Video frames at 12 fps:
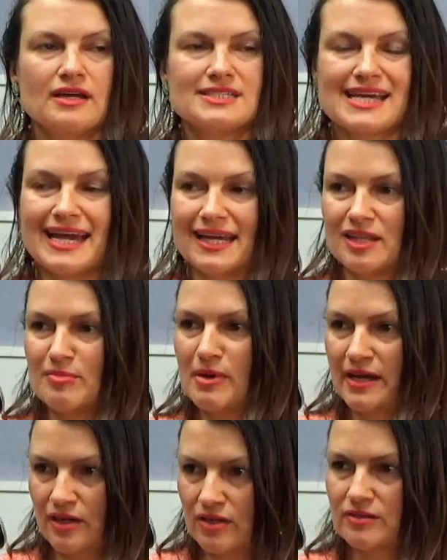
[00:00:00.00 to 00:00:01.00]
tailor
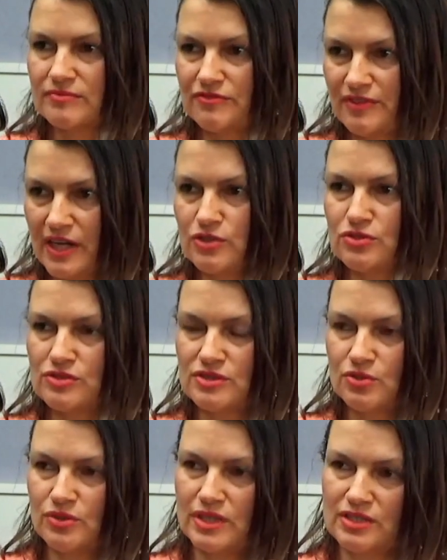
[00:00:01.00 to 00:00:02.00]
my facials
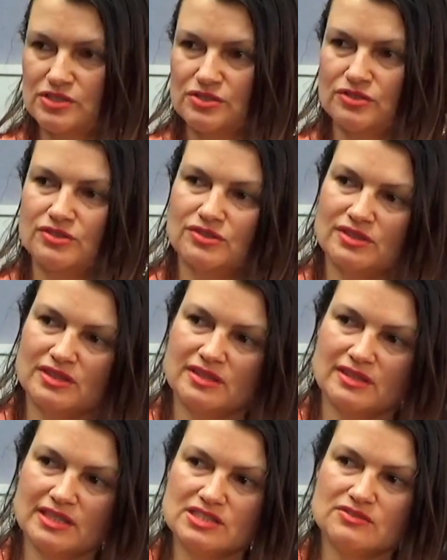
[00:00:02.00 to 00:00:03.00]
according to
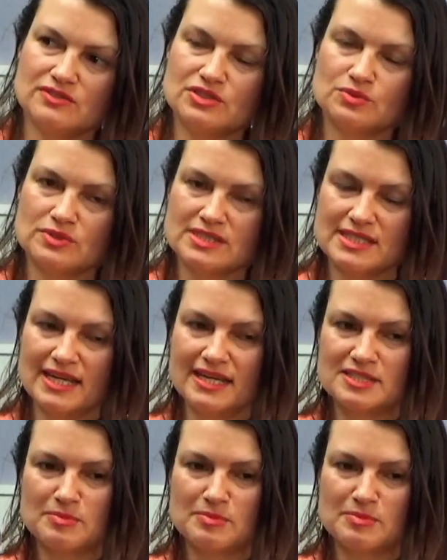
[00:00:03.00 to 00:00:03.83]
the individual's needs.